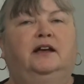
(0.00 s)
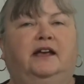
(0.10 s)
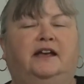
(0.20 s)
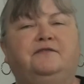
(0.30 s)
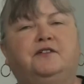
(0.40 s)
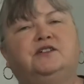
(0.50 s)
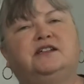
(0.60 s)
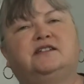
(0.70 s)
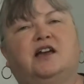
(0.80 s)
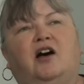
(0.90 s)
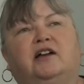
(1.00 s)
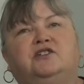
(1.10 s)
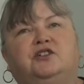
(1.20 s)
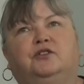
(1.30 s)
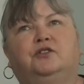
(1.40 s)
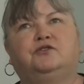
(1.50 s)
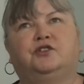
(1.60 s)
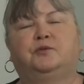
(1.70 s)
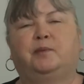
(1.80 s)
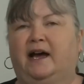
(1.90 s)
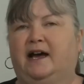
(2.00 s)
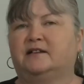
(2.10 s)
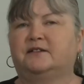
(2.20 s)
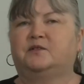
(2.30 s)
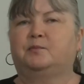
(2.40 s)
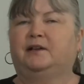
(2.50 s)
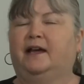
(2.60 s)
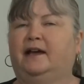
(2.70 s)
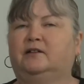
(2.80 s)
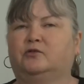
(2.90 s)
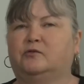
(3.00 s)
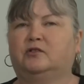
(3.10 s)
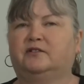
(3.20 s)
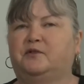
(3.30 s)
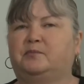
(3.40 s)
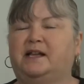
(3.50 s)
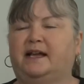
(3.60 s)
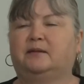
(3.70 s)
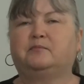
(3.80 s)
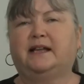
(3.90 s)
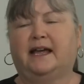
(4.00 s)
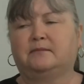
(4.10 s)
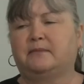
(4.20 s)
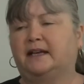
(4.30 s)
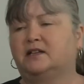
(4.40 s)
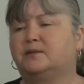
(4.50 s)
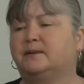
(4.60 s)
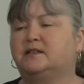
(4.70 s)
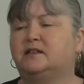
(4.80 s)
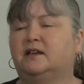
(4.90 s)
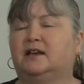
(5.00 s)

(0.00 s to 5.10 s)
If you decide to do part of your plan or all of your plan in plan management,